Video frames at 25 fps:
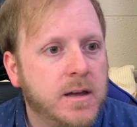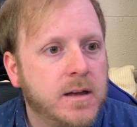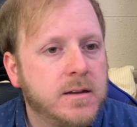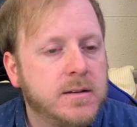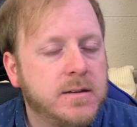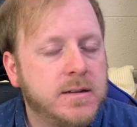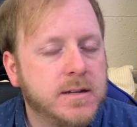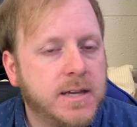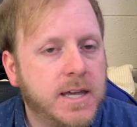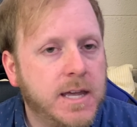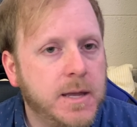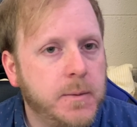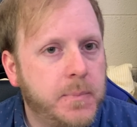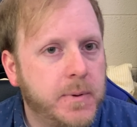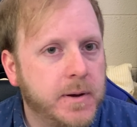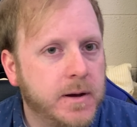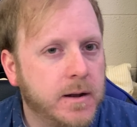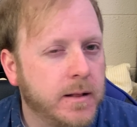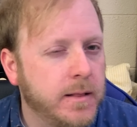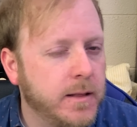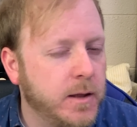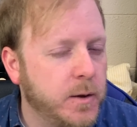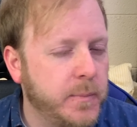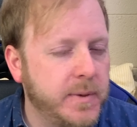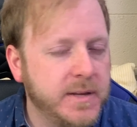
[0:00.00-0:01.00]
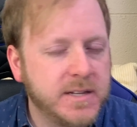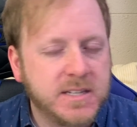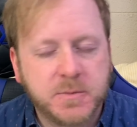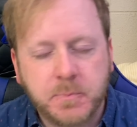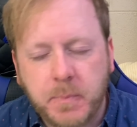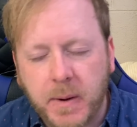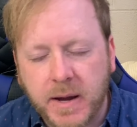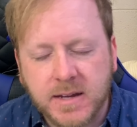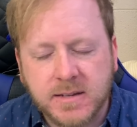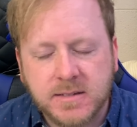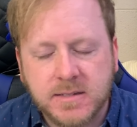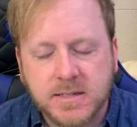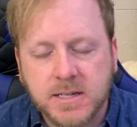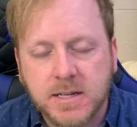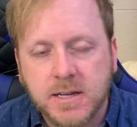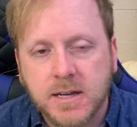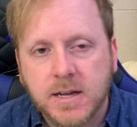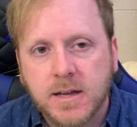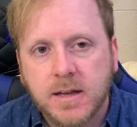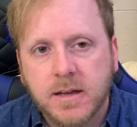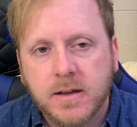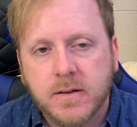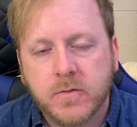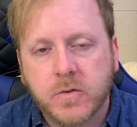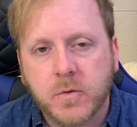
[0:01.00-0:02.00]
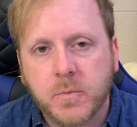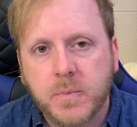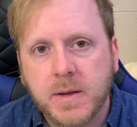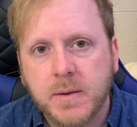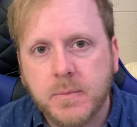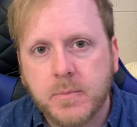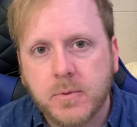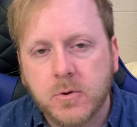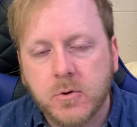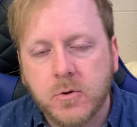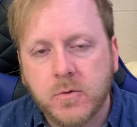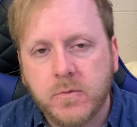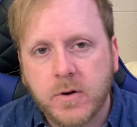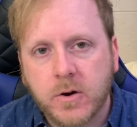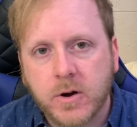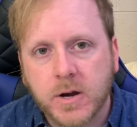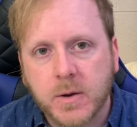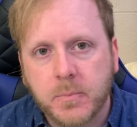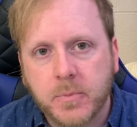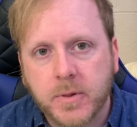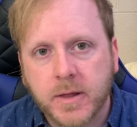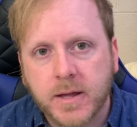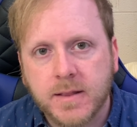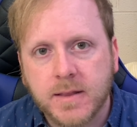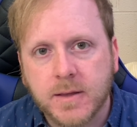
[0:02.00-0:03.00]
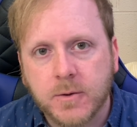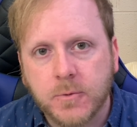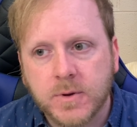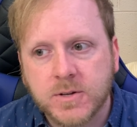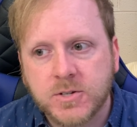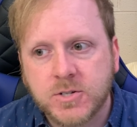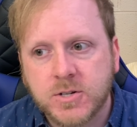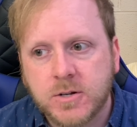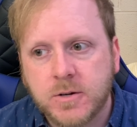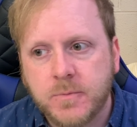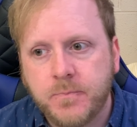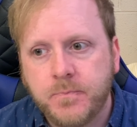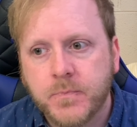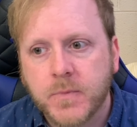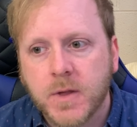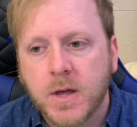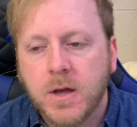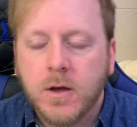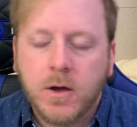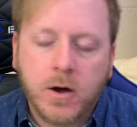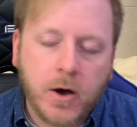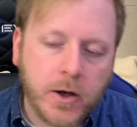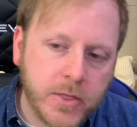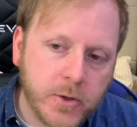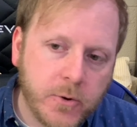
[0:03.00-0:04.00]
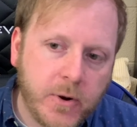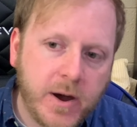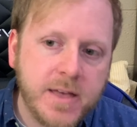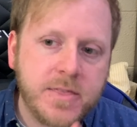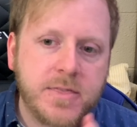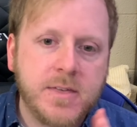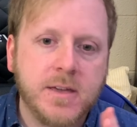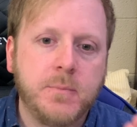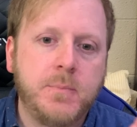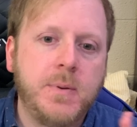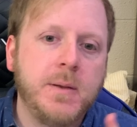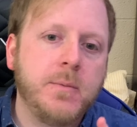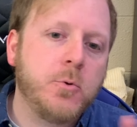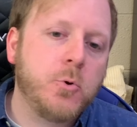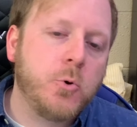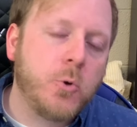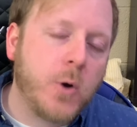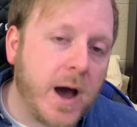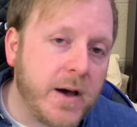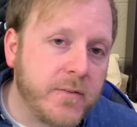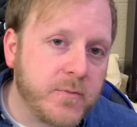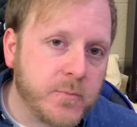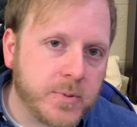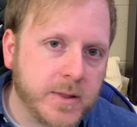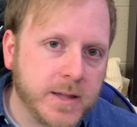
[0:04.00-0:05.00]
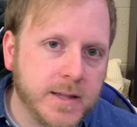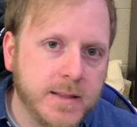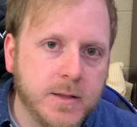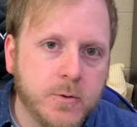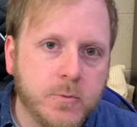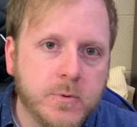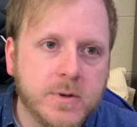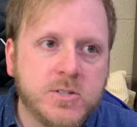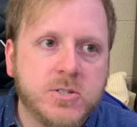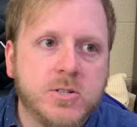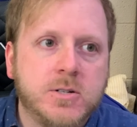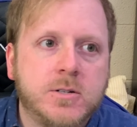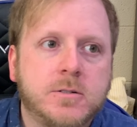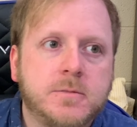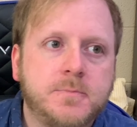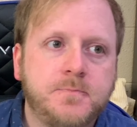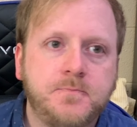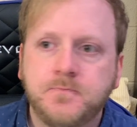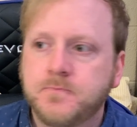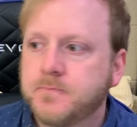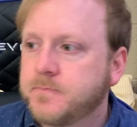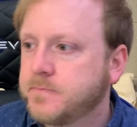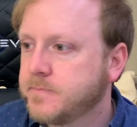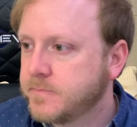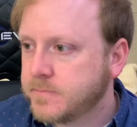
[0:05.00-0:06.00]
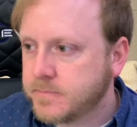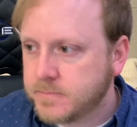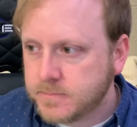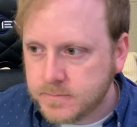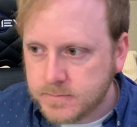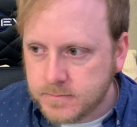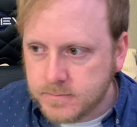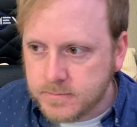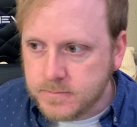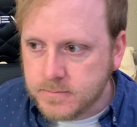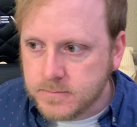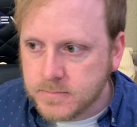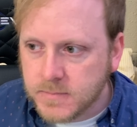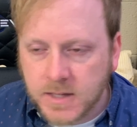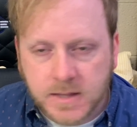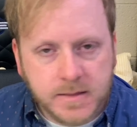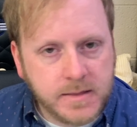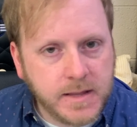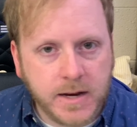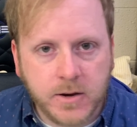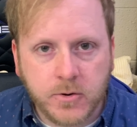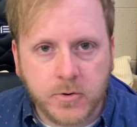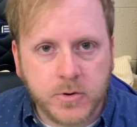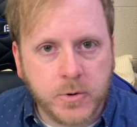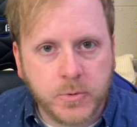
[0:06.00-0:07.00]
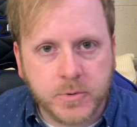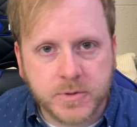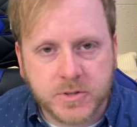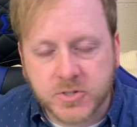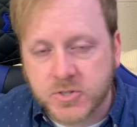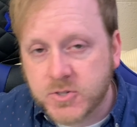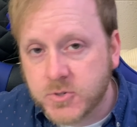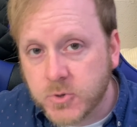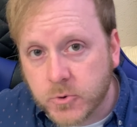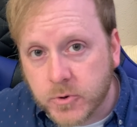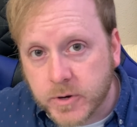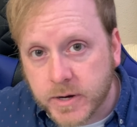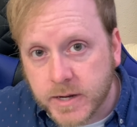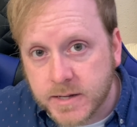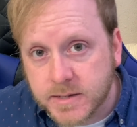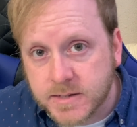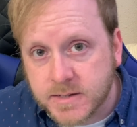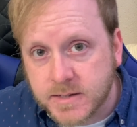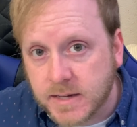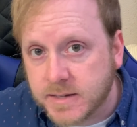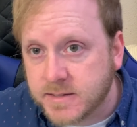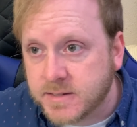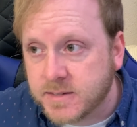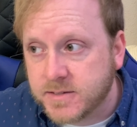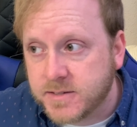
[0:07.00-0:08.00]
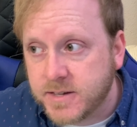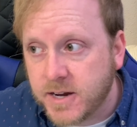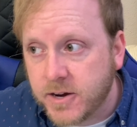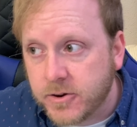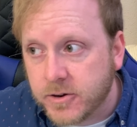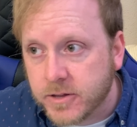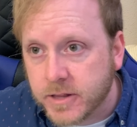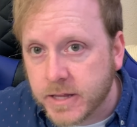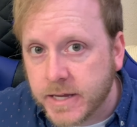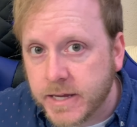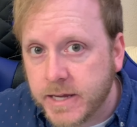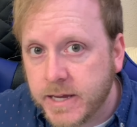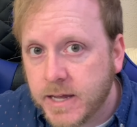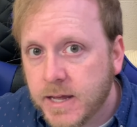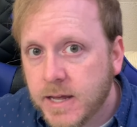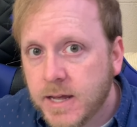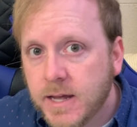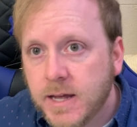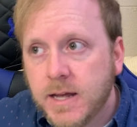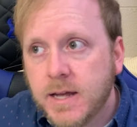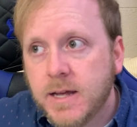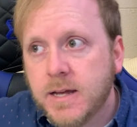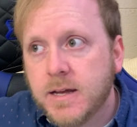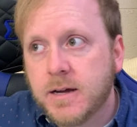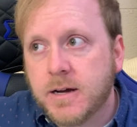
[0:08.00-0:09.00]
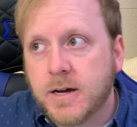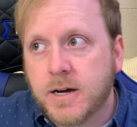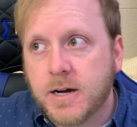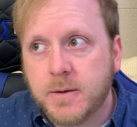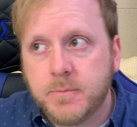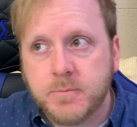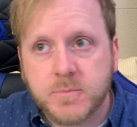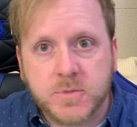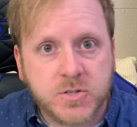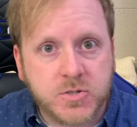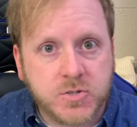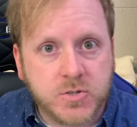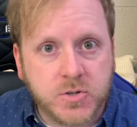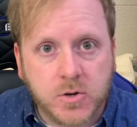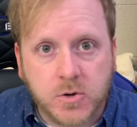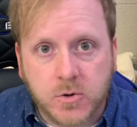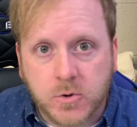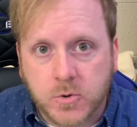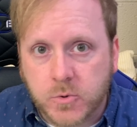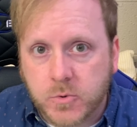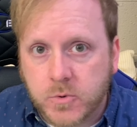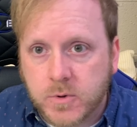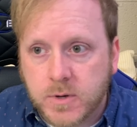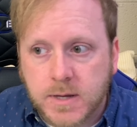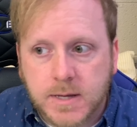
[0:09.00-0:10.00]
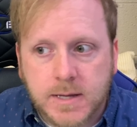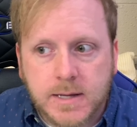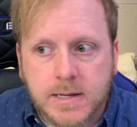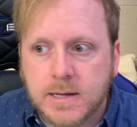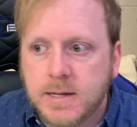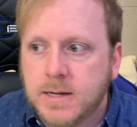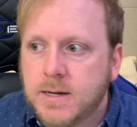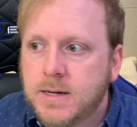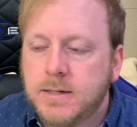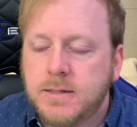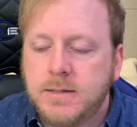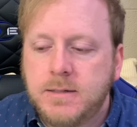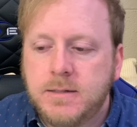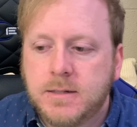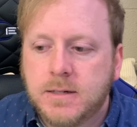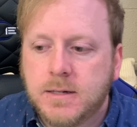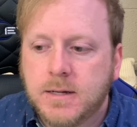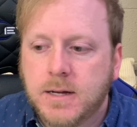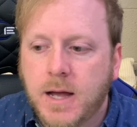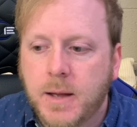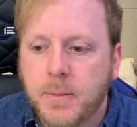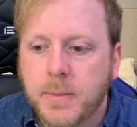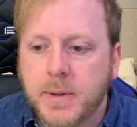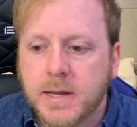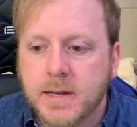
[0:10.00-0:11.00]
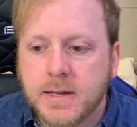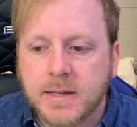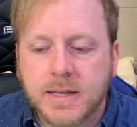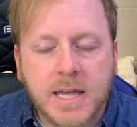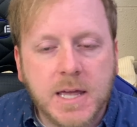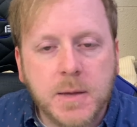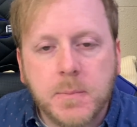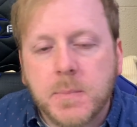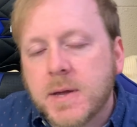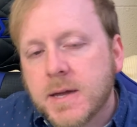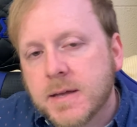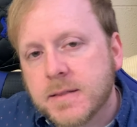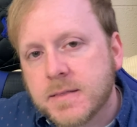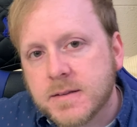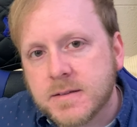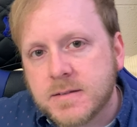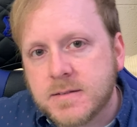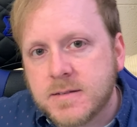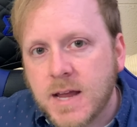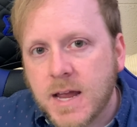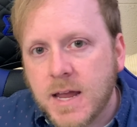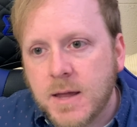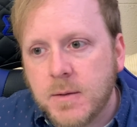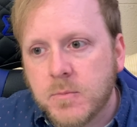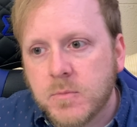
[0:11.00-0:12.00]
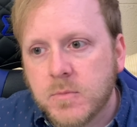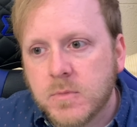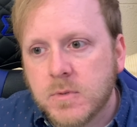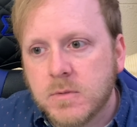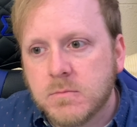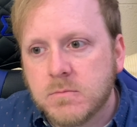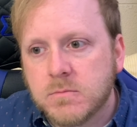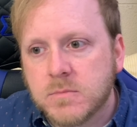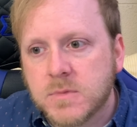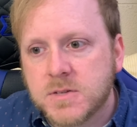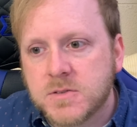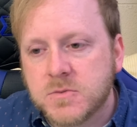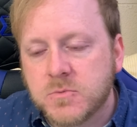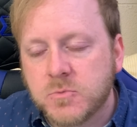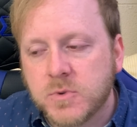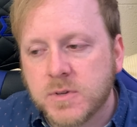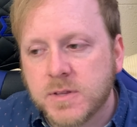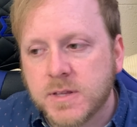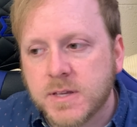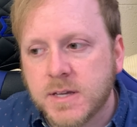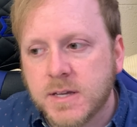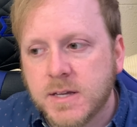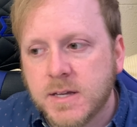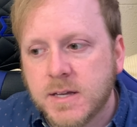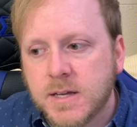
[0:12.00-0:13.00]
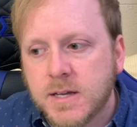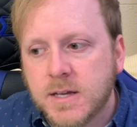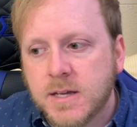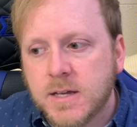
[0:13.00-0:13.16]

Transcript: to keep it a little bit spicy for people who have already played the original. Although I think people who haven't played the original, they don't know what the story is necessarily. So, I mean, keeping it the same doesn't really